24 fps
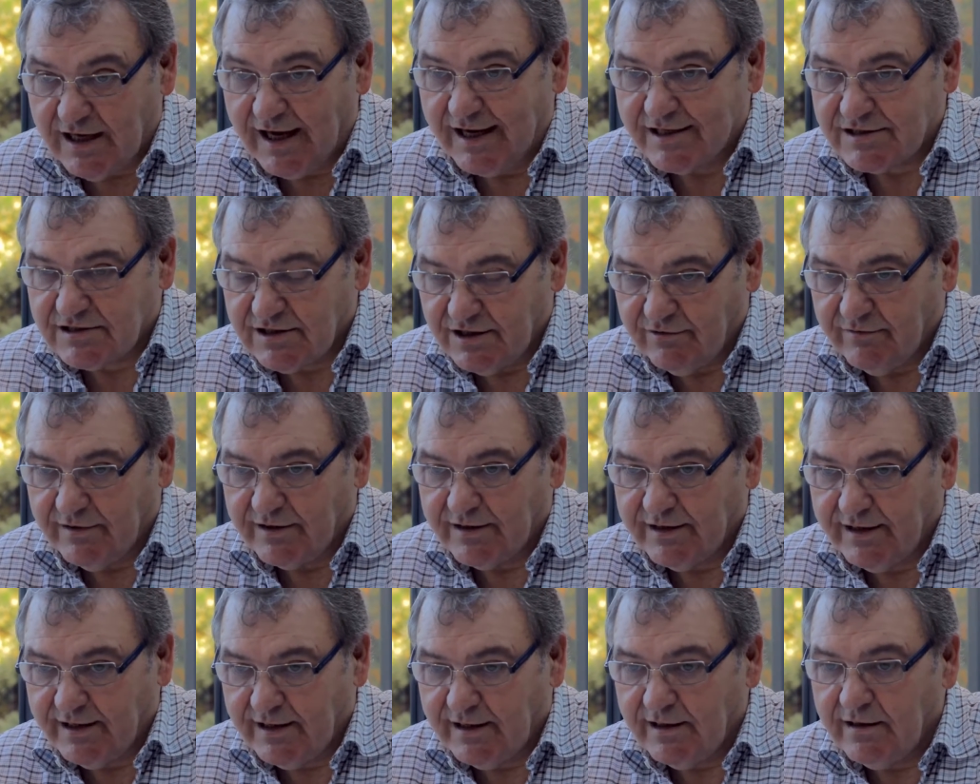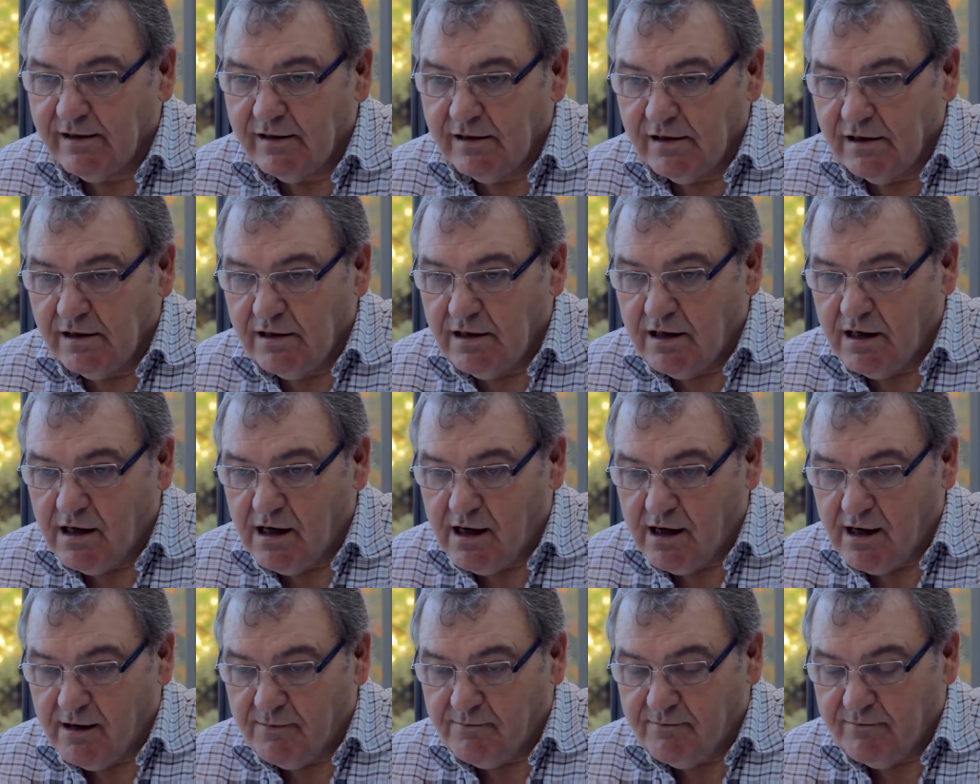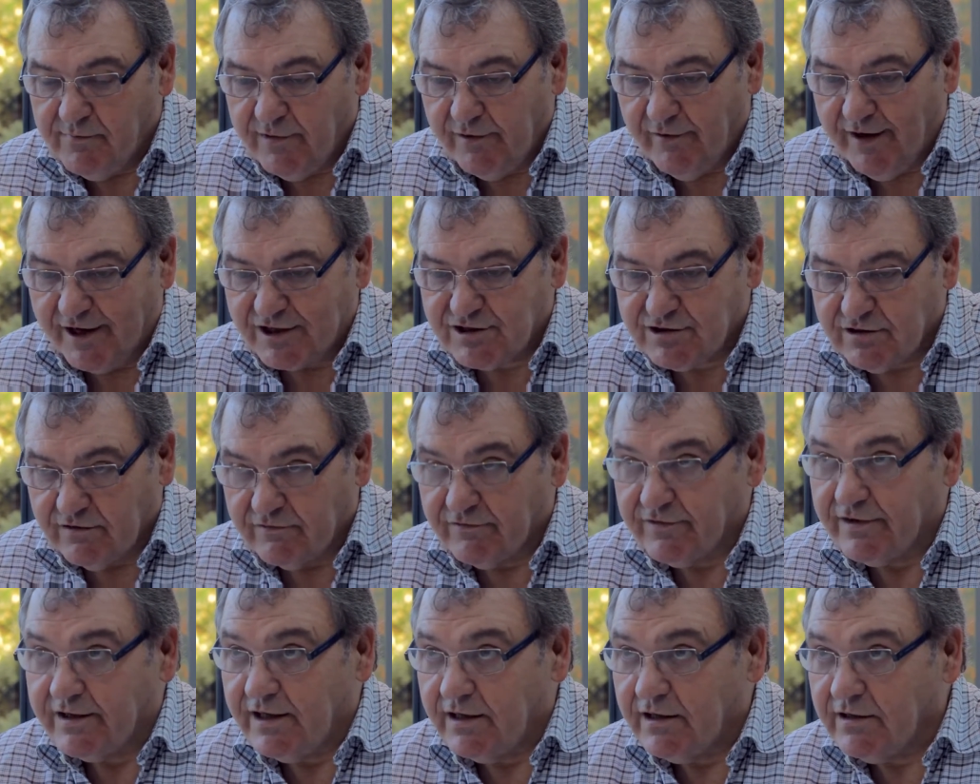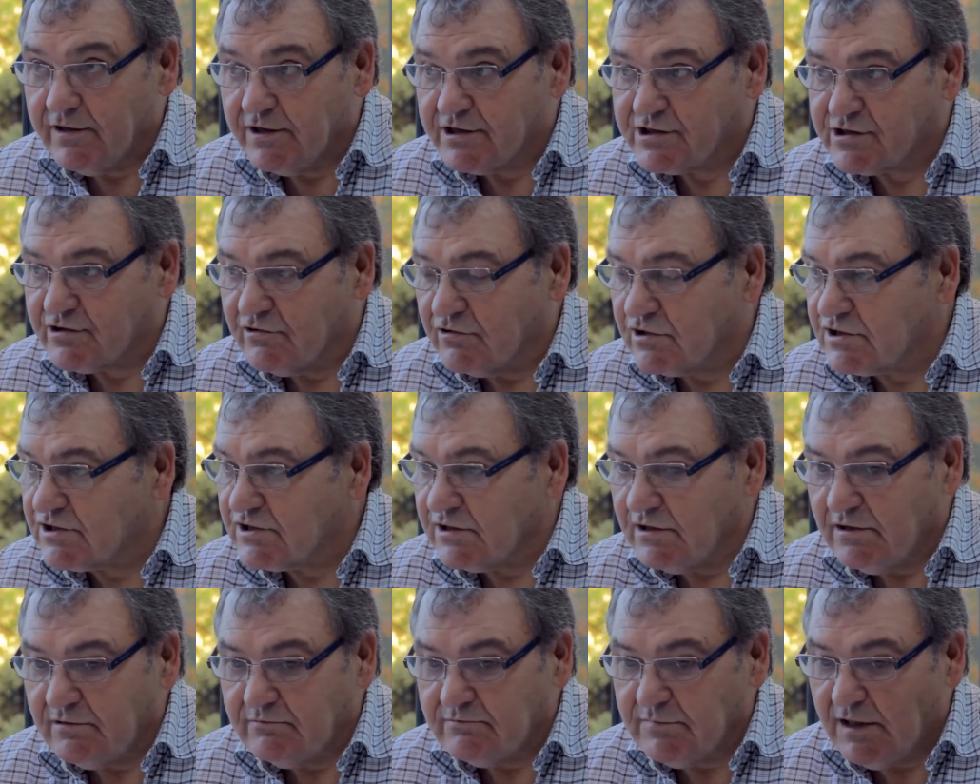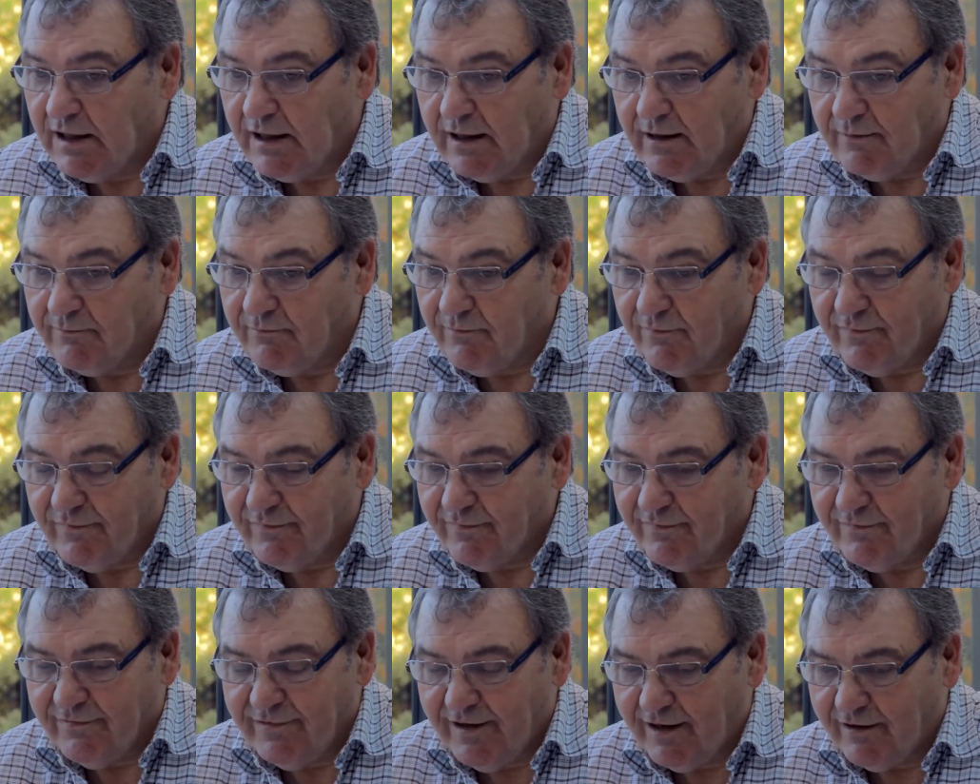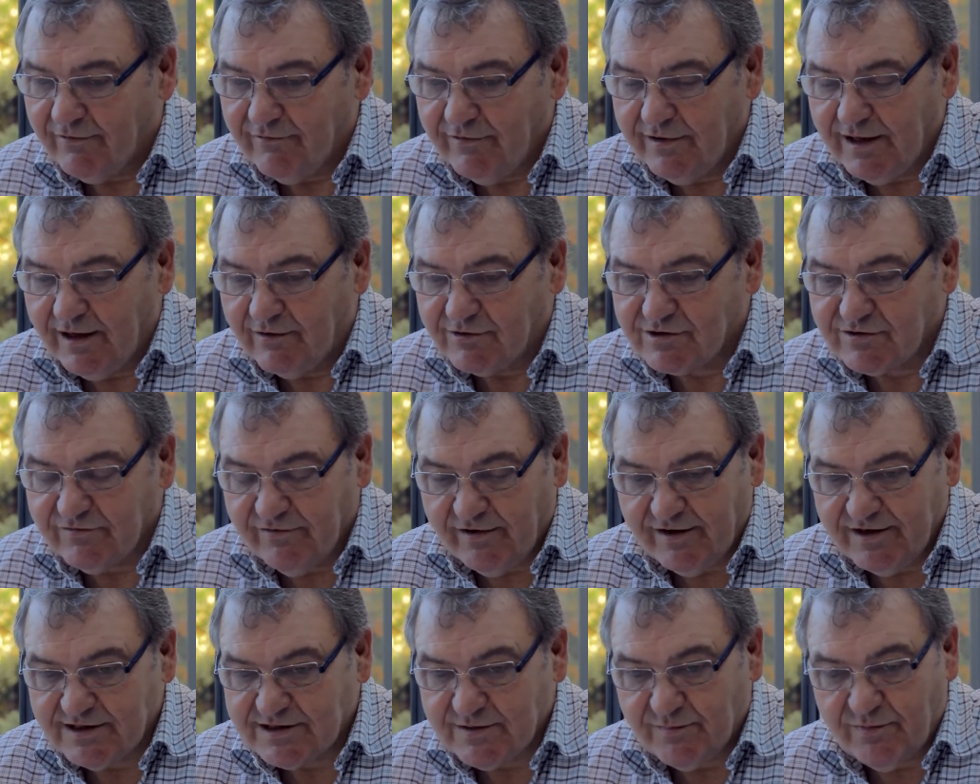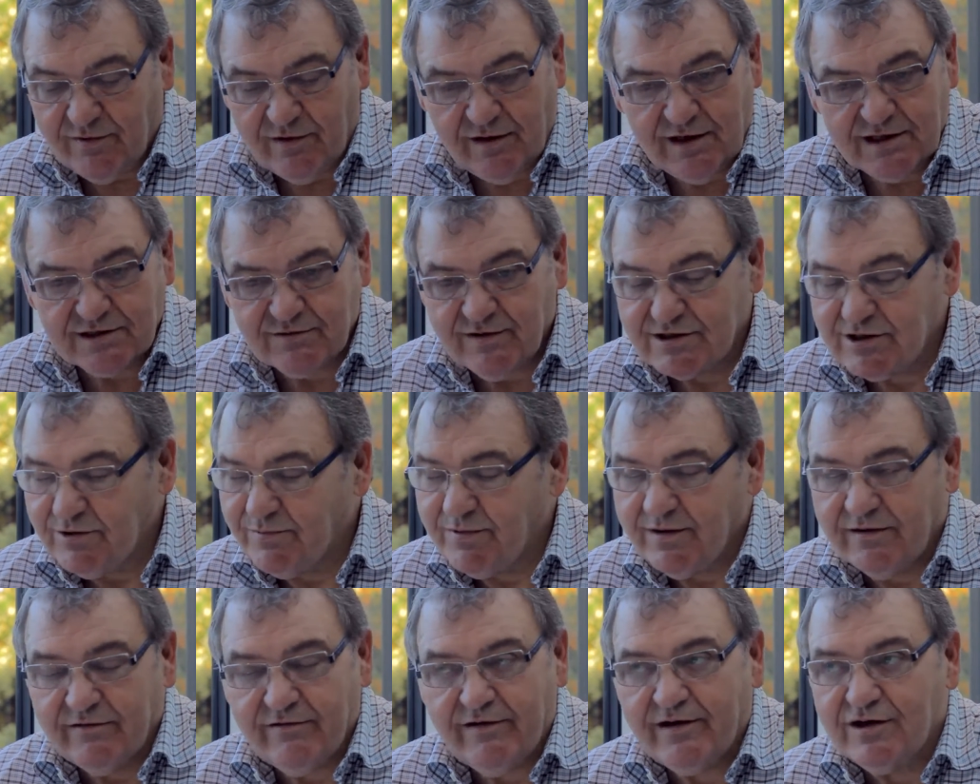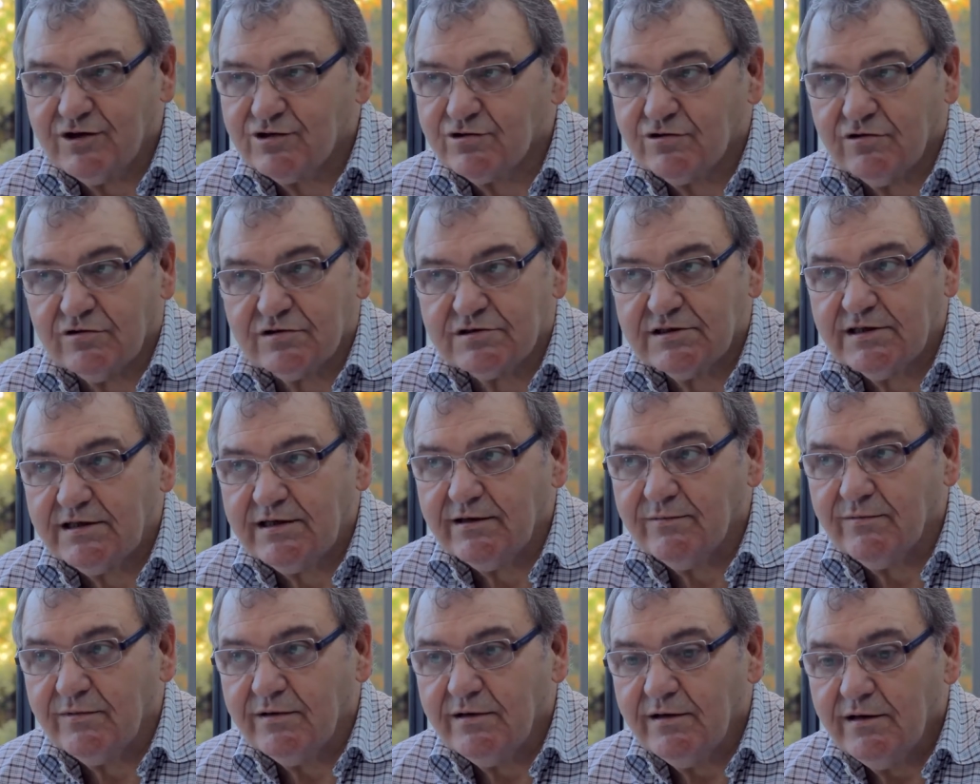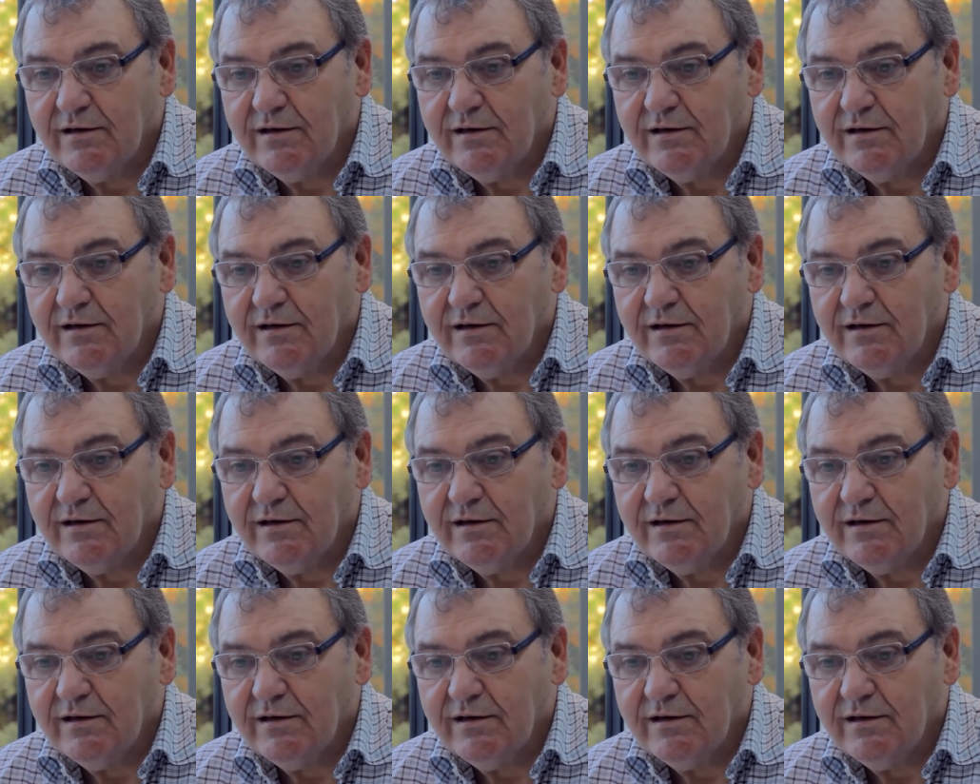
actually doing the erection of the structure, that really, I was very surprised, went up in a very short time.